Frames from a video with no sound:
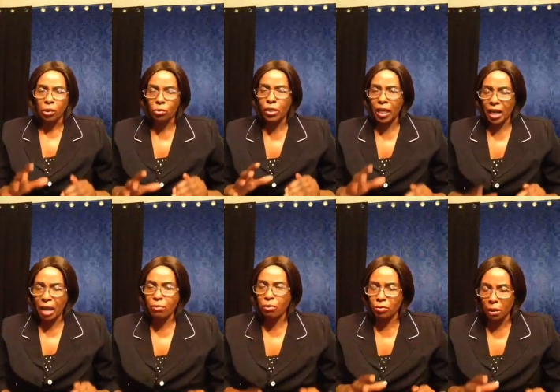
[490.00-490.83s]
to the
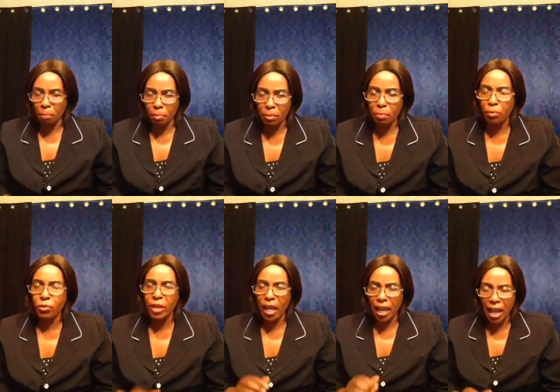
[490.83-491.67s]
life of the people,
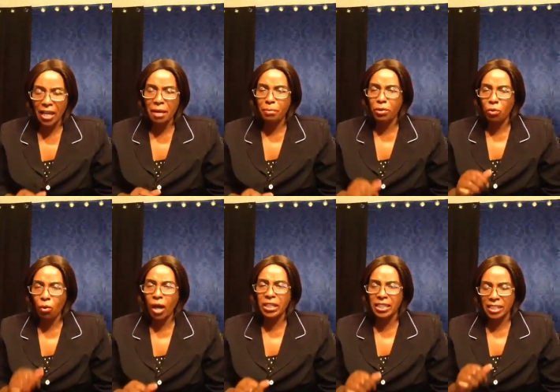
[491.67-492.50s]
the enemy
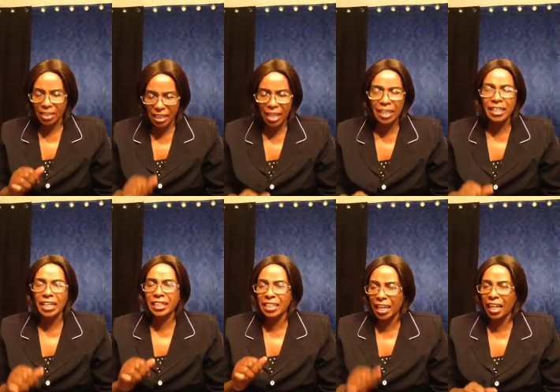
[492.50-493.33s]
who are saying
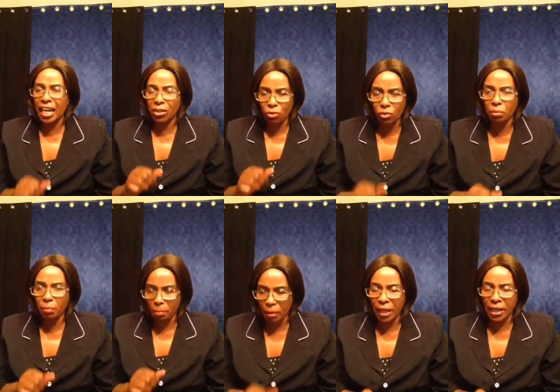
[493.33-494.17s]
that they cannot
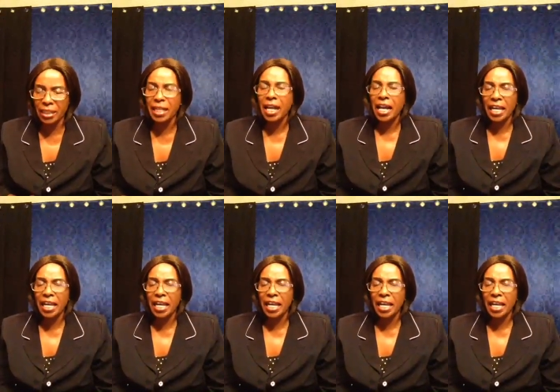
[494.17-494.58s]
be married,